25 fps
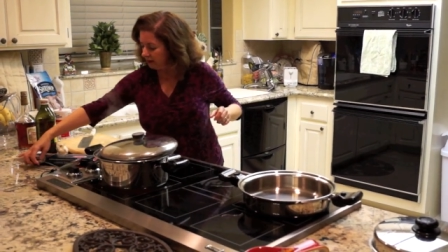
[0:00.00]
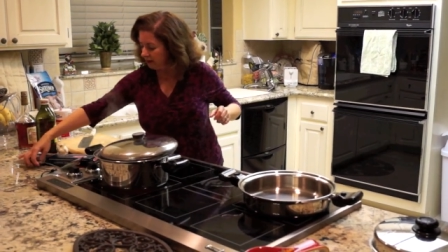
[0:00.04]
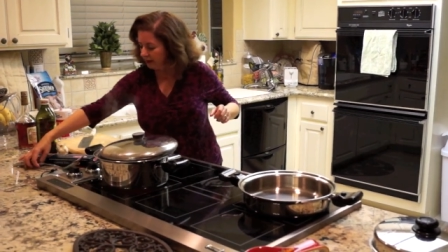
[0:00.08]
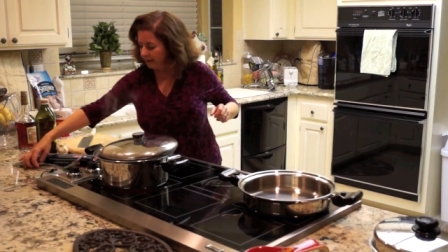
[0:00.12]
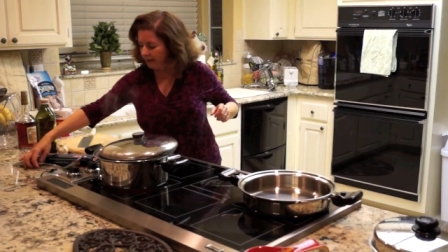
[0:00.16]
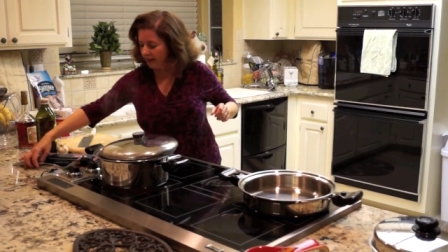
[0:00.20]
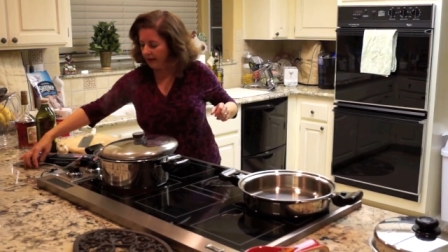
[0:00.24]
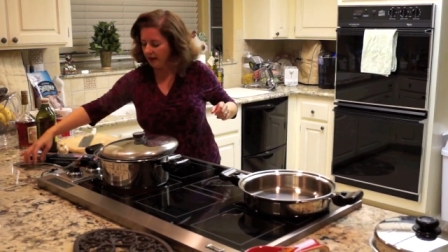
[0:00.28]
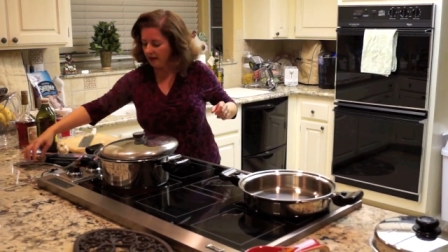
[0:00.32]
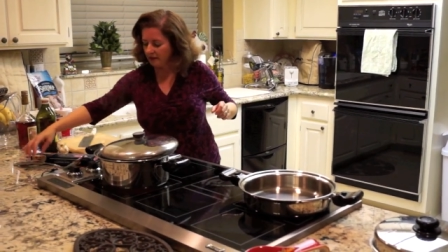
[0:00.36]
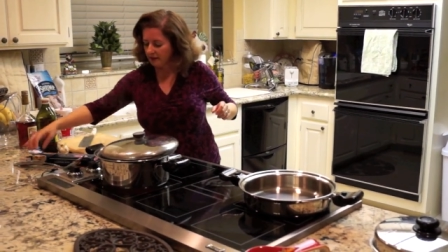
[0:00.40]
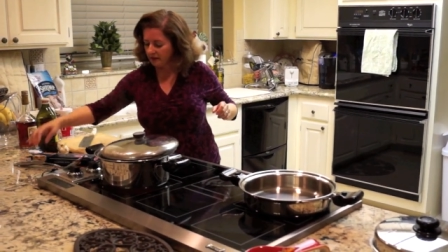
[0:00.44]

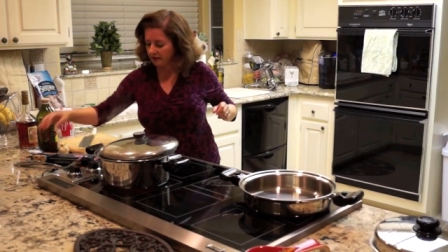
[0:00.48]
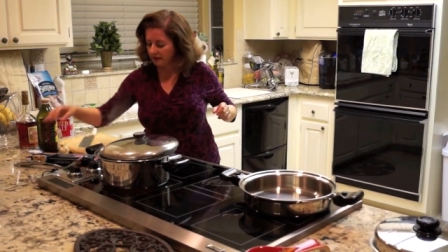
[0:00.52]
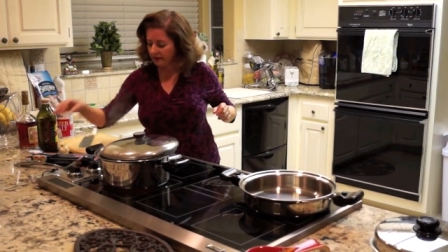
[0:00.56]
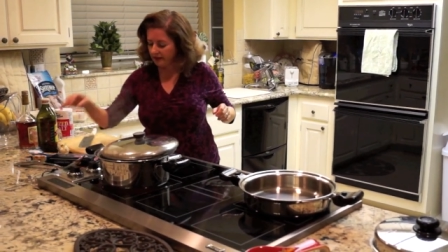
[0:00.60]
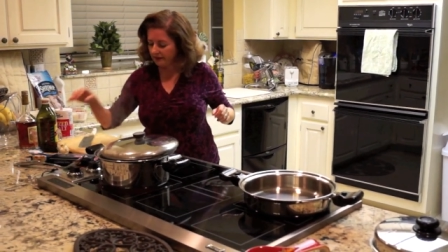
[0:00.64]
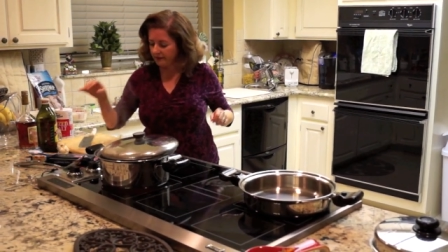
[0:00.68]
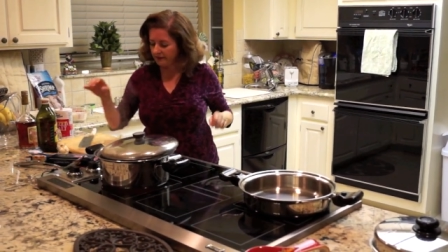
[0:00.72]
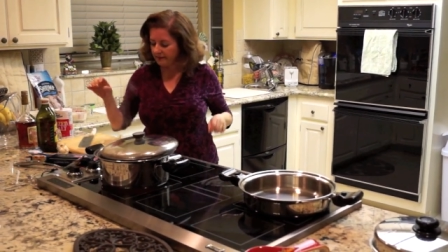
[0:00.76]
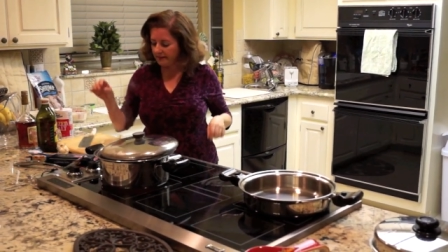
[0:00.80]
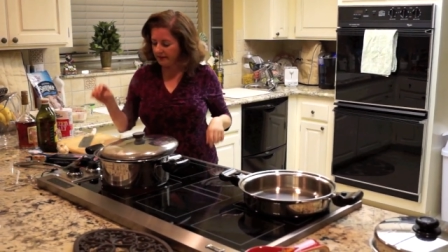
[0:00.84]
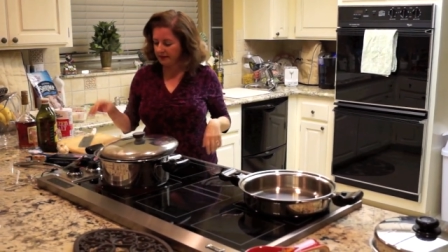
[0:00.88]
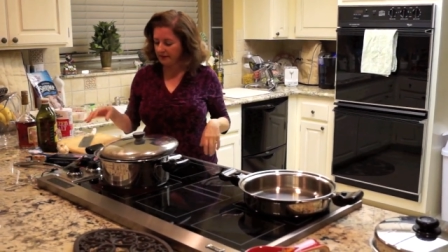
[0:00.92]
about
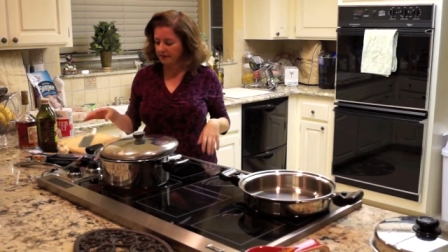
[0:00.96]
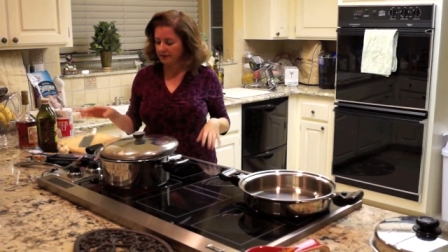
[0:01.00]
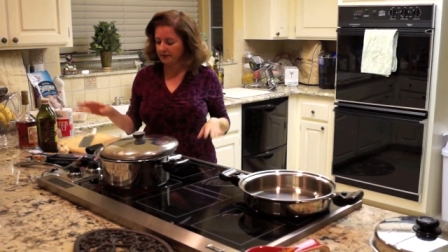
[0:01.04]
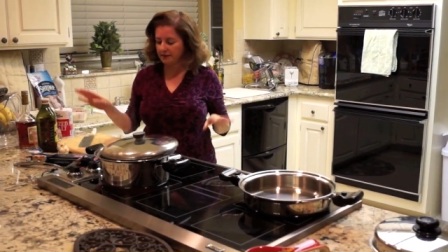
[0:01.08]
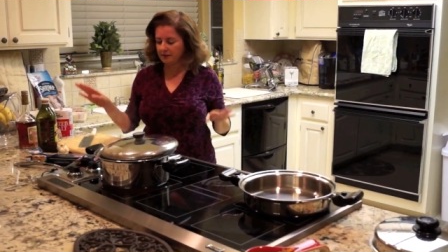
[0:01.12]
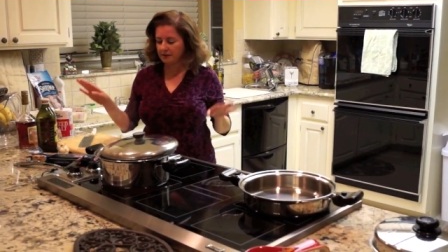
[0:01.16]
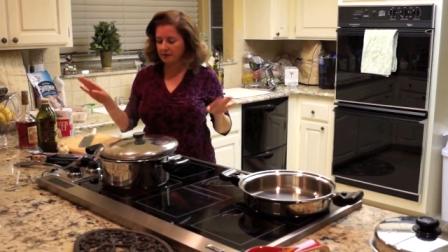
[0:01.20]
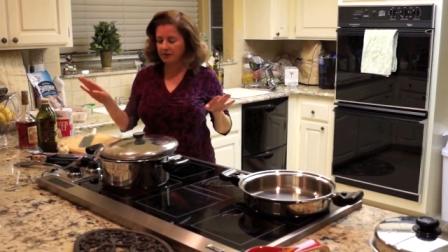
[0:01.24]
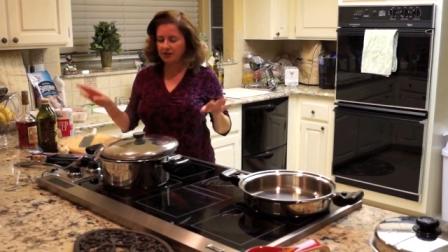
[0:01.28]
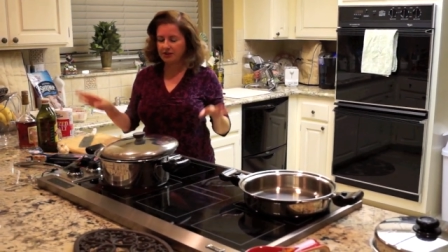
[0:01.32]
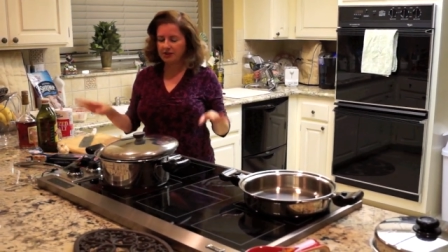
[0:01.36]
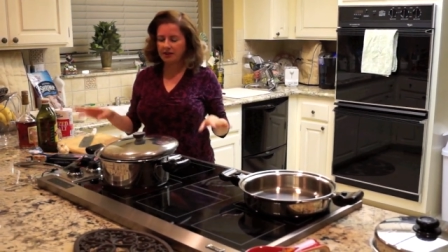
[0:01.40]
11 minutes,
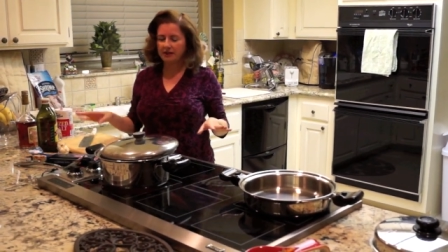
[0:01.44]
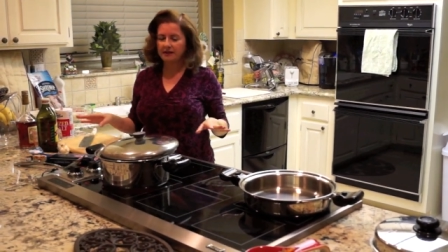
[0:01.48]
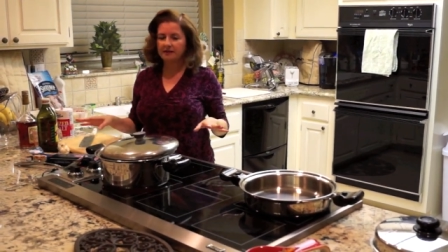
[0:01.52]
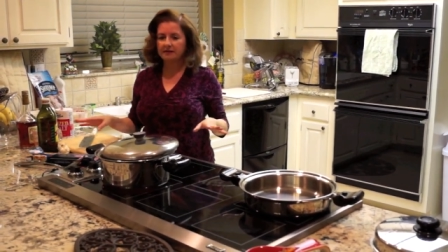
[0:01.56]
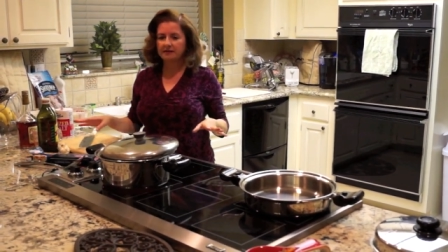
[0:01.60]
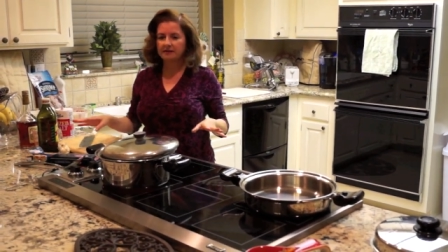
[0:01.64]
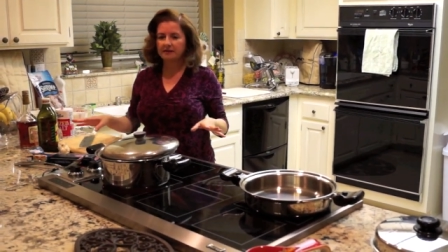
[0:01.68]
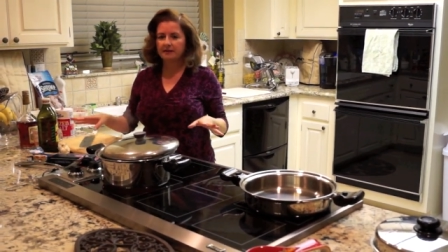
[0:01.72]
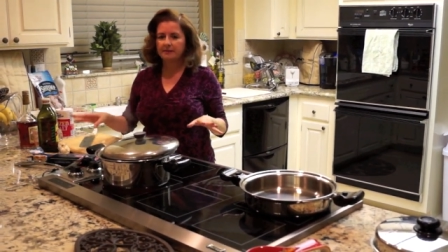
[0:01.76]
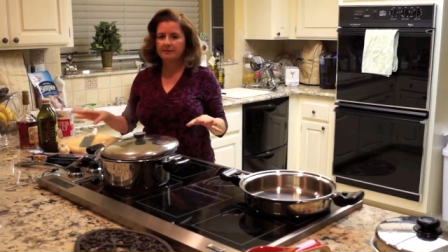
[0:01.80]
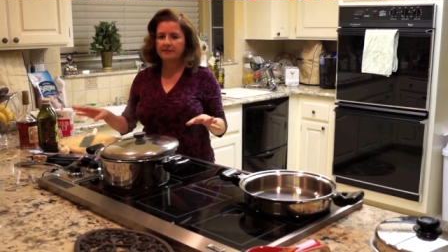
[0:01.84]
so check the